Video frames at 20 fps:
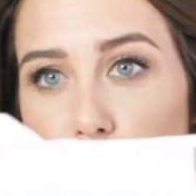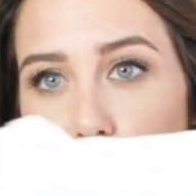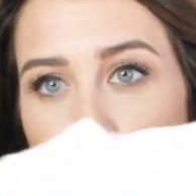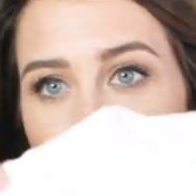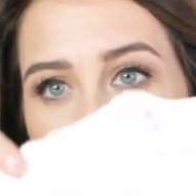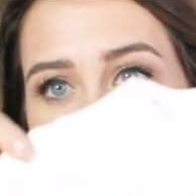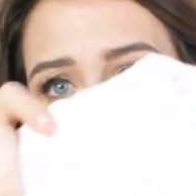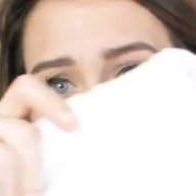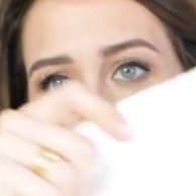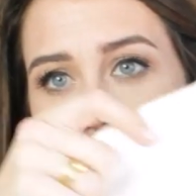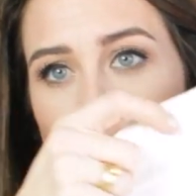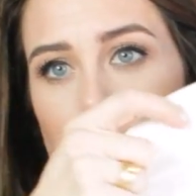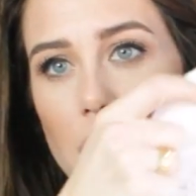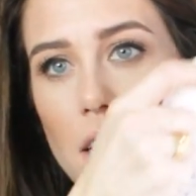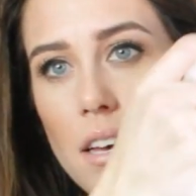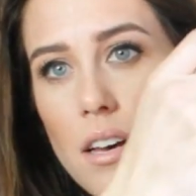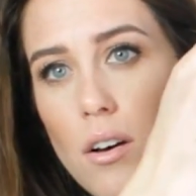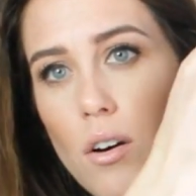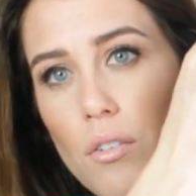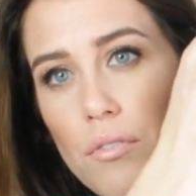dress.
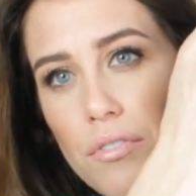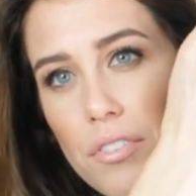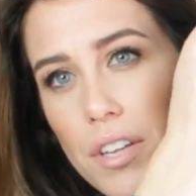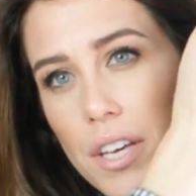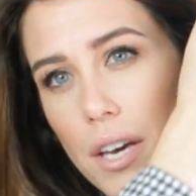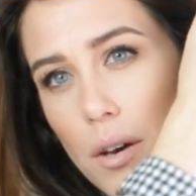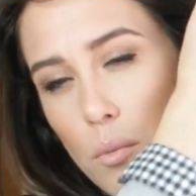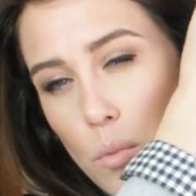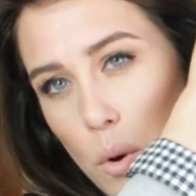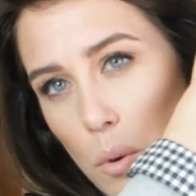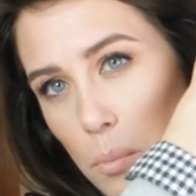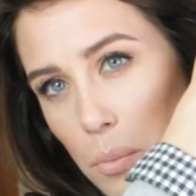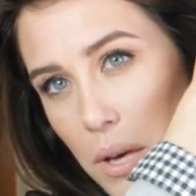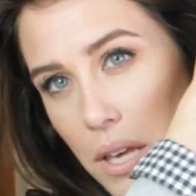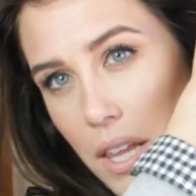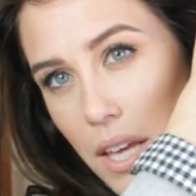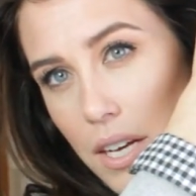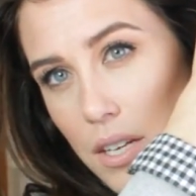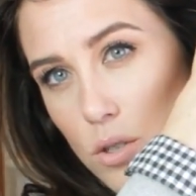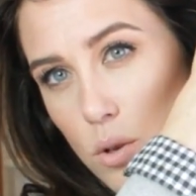Hopefully it won't
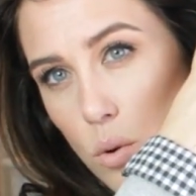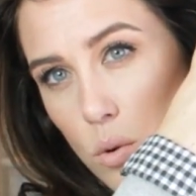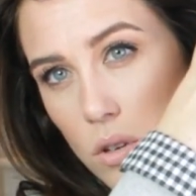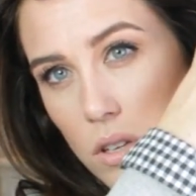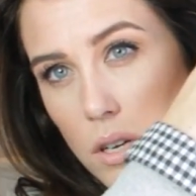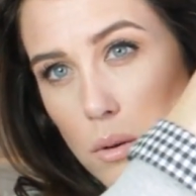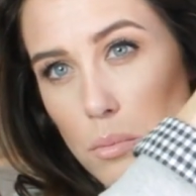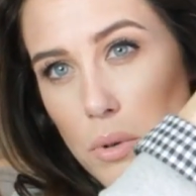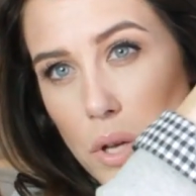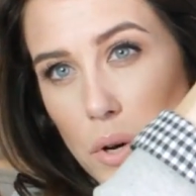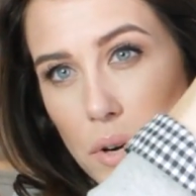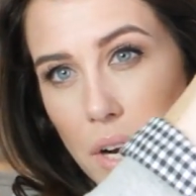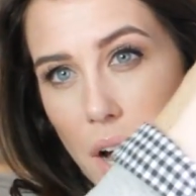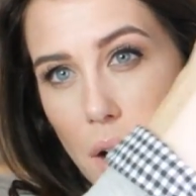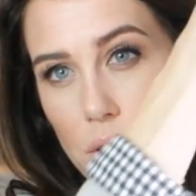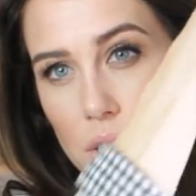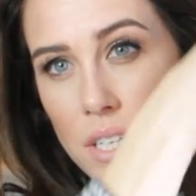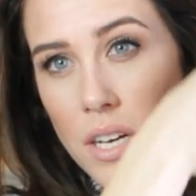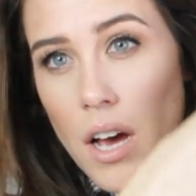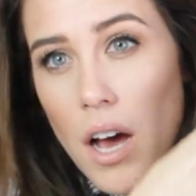be like totally blown
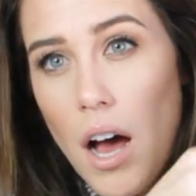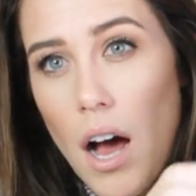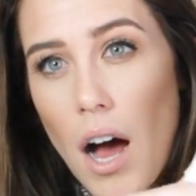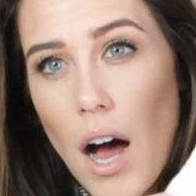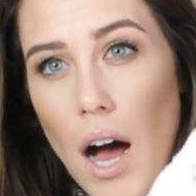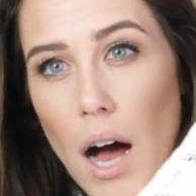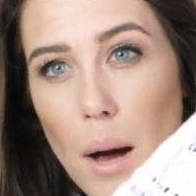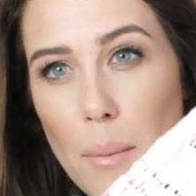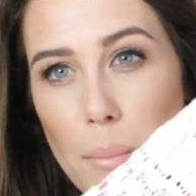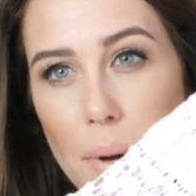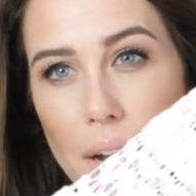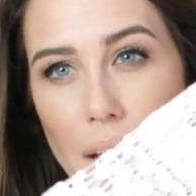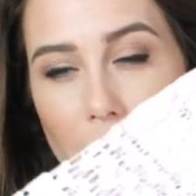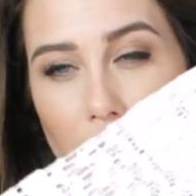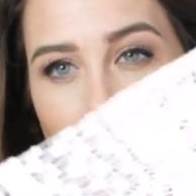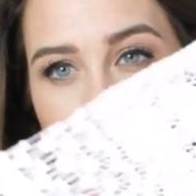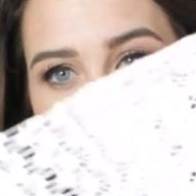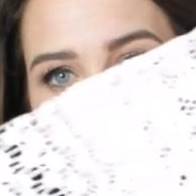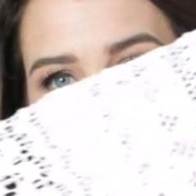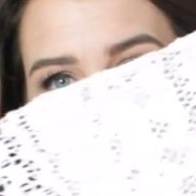out. Um, but it
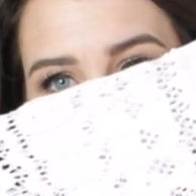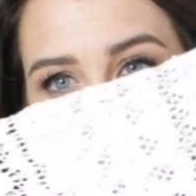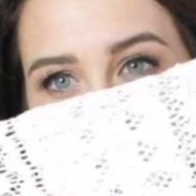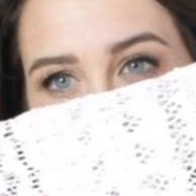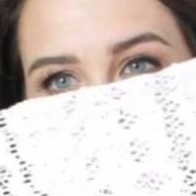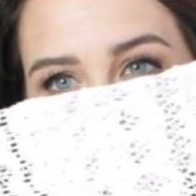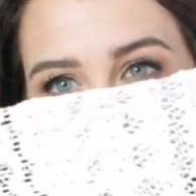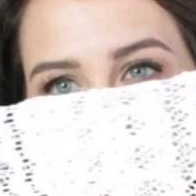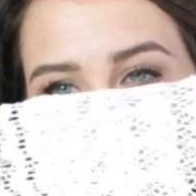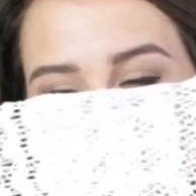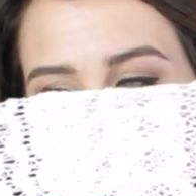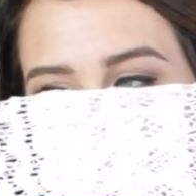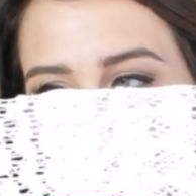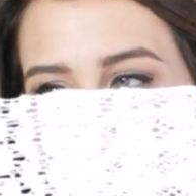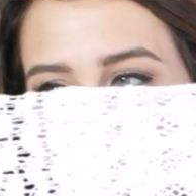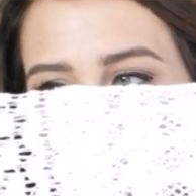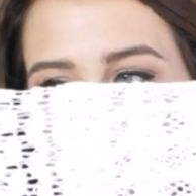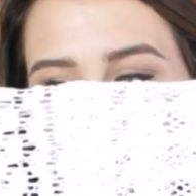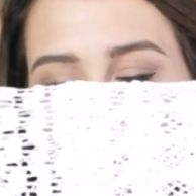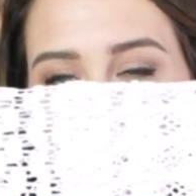has this like
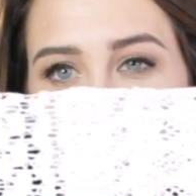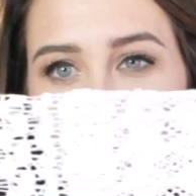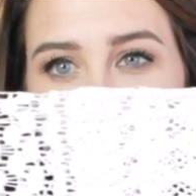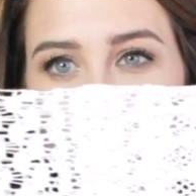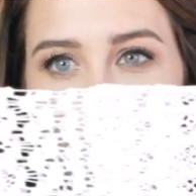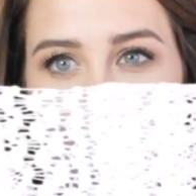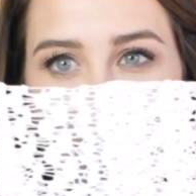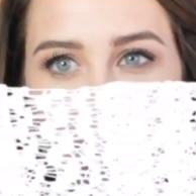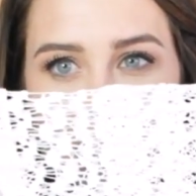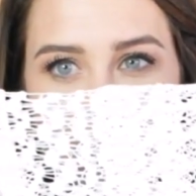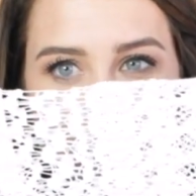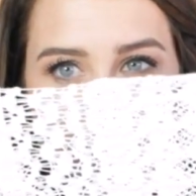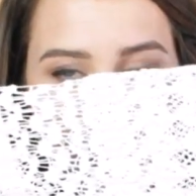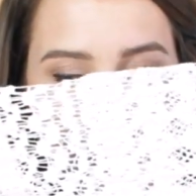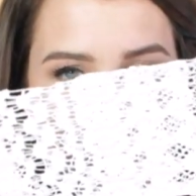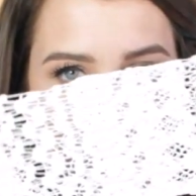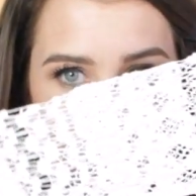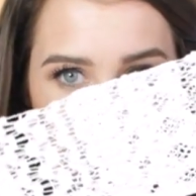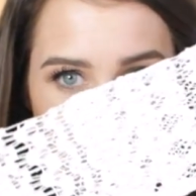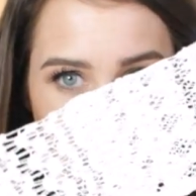crocheted
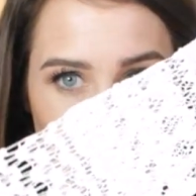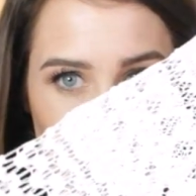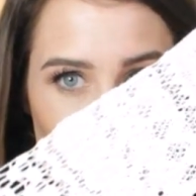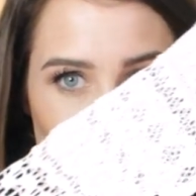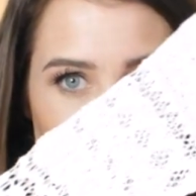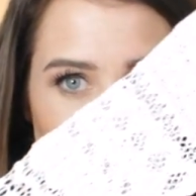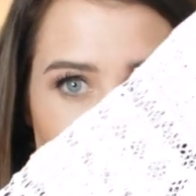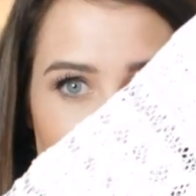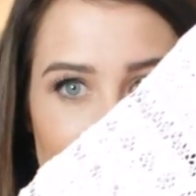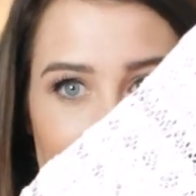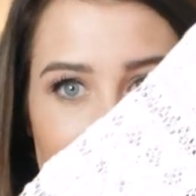arm.